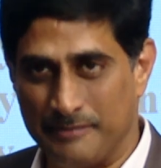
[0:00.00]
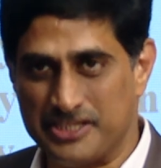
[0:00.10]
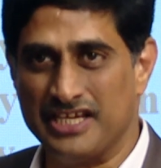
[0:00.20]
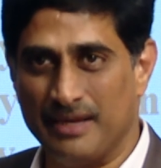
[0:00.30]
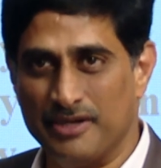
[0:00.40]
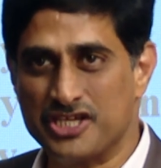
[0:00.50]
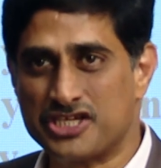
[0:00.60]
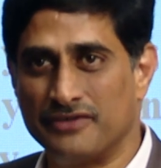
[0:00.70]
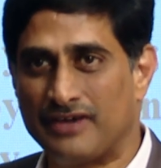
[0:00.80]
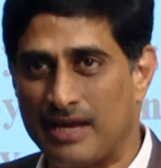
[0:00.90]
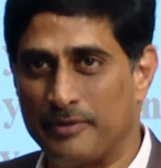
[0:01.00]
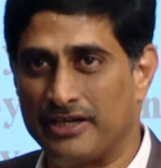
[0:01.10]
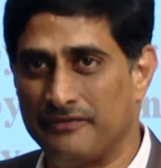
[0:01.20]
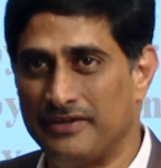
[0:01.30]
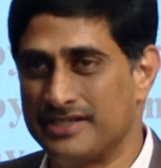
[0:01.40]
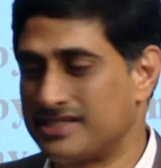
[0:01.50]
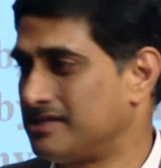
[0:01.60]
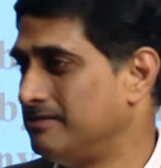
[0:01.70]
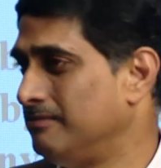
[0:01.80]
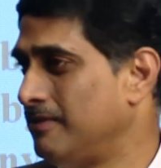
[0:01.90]
MCA, Ministry of Corporate Affairs.
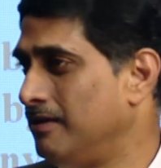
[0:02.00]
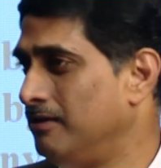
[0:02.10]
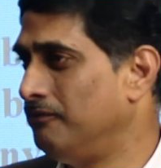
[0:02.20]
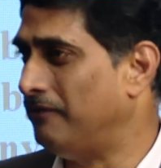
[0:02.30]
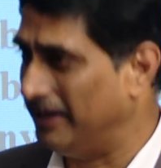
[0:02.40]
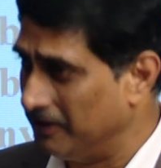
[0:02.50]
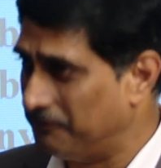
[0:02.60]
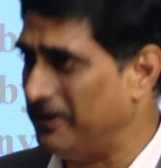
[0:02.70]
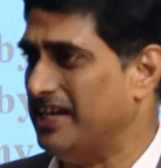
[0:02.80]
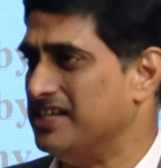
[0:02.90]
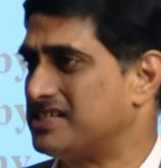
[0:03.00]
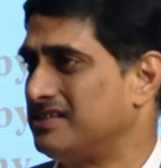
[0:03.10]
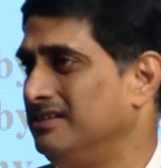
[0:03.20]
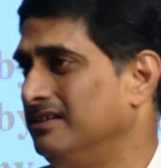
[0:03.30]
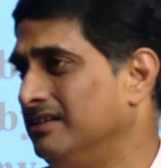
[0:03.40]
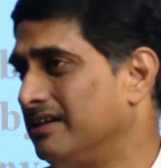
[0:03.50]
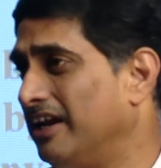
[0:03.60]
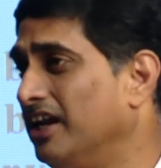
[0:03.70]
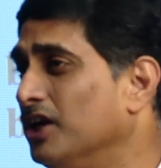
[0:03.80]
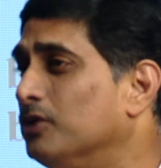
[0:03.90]
Filing fees
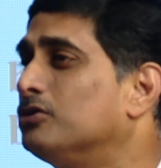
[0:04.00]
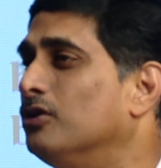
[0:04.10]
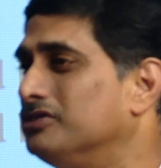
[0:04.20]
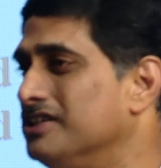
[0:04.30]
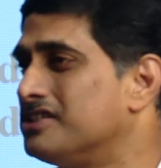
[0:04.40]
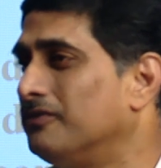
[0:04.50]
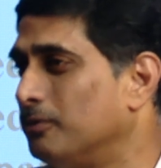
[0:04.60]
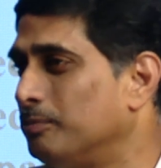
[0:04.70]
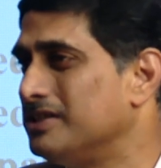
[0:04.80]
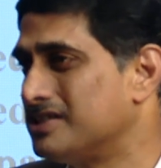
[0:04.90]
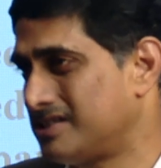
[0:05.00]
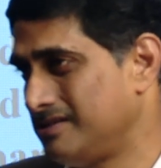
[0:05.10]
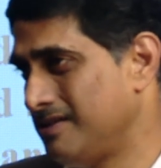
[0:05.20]
running into thousands of rupees.